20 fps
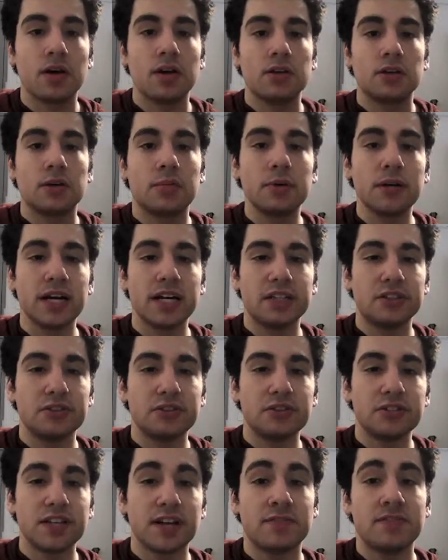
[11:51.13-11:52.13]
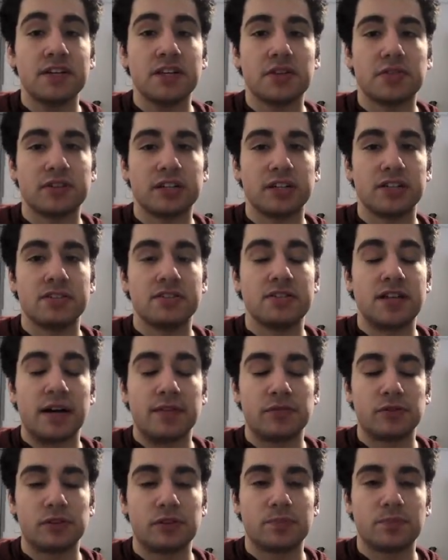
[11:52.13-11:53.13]
Number 873,
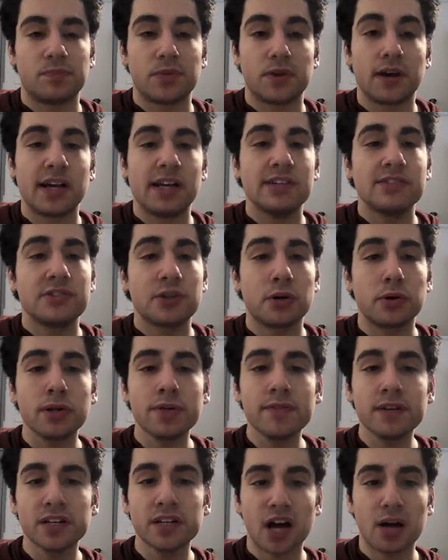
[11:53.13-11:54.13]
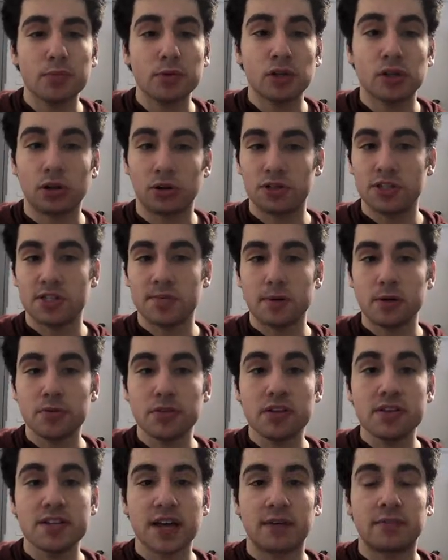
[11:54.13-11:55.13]
Devil. Don't even come close to me with
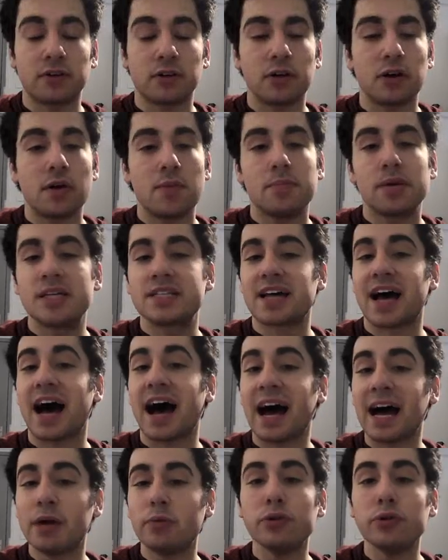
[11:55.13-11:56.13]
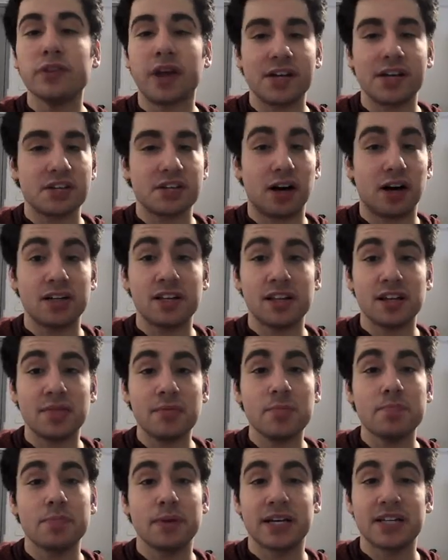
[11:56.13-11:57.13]
the devil, because I will not talk to
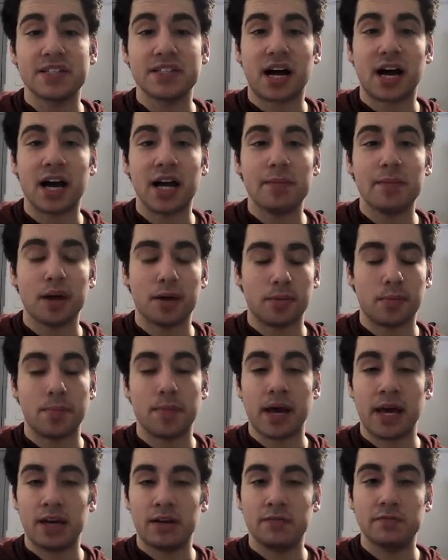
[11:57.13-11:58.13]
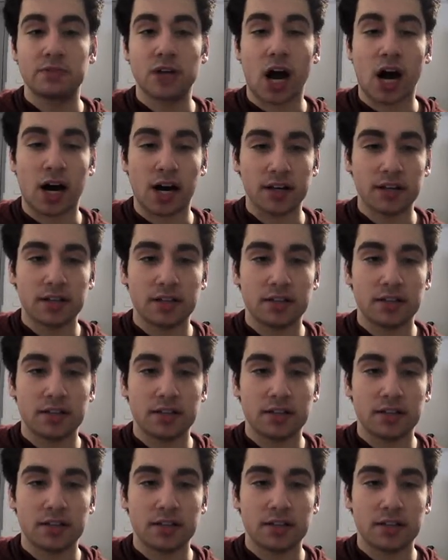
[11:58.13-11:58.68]
them, because I am a man of God.